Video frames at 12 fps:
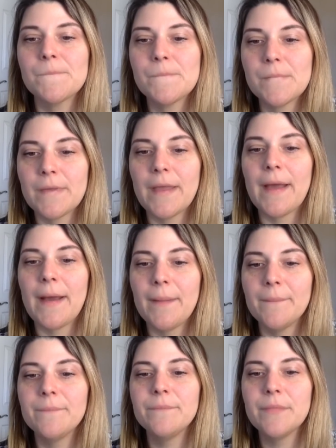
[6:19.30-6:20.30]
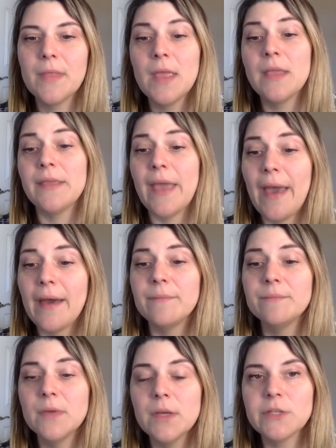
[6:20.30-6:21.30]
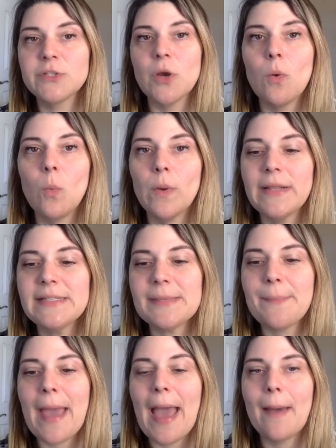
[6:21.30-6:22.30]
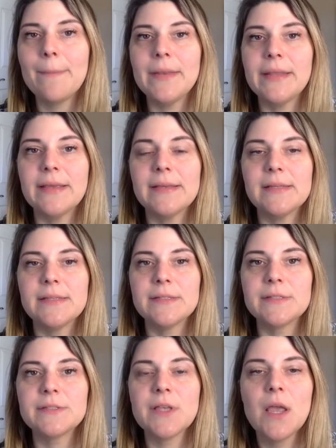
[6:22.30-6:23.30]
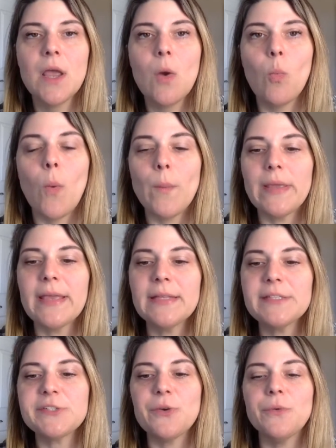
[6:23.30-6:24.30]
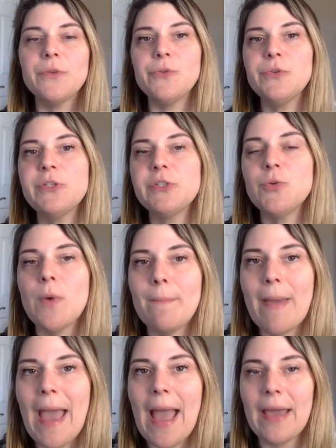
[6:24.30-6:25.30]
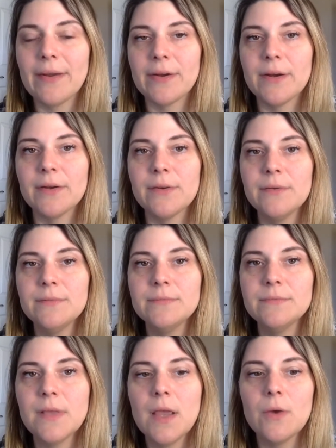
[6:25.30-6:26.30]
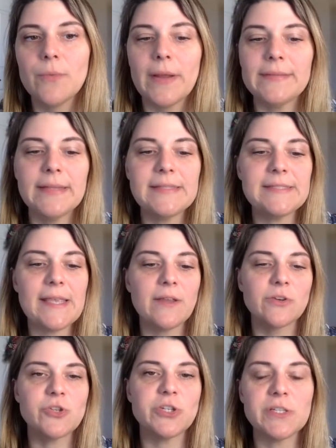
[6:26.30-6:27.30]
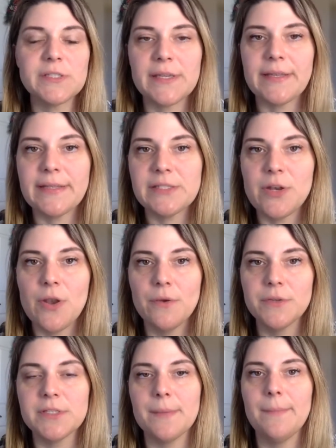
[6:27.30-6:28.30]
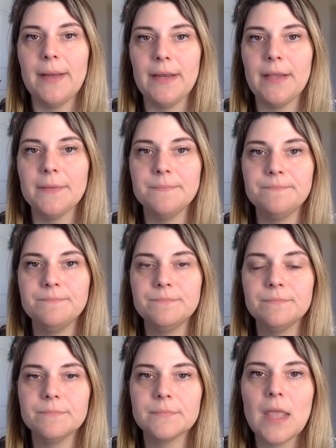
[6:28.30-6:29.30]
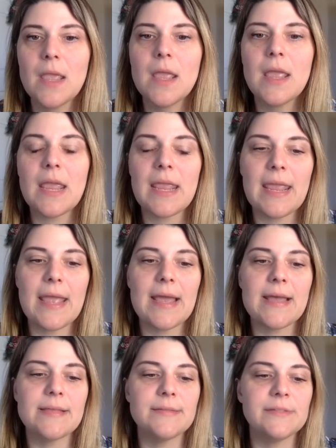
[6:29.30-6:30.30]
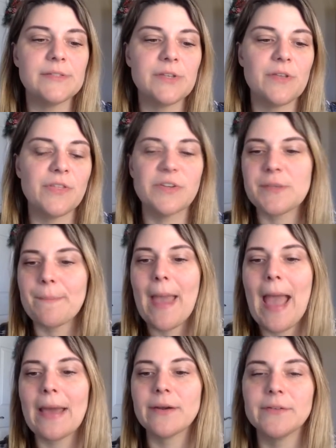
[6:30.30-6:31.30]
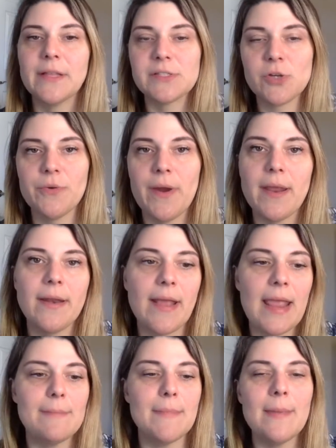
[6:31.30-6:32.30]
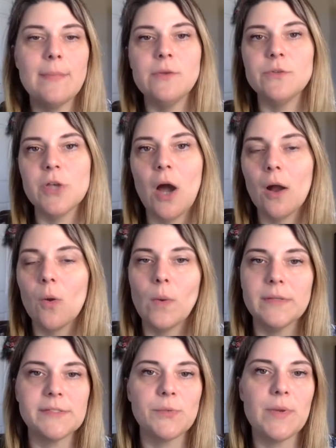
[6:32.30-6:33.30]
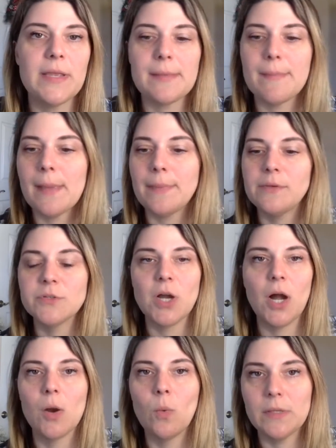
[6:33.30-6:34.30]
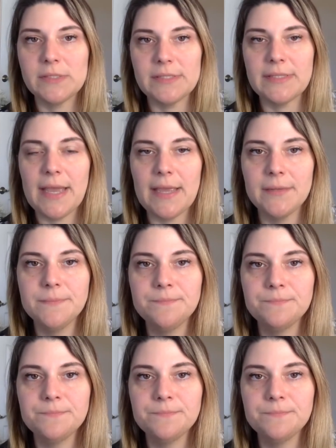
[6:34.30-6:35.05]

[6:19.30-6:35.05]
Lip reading: Yeah. Yeah. So what ends up happening is, when we get so used to a pattern, right? Let's say you're just getting to know somebody, and there's a pattern that's created. Hey, maybe you talk once a week, maybe you talk once a day.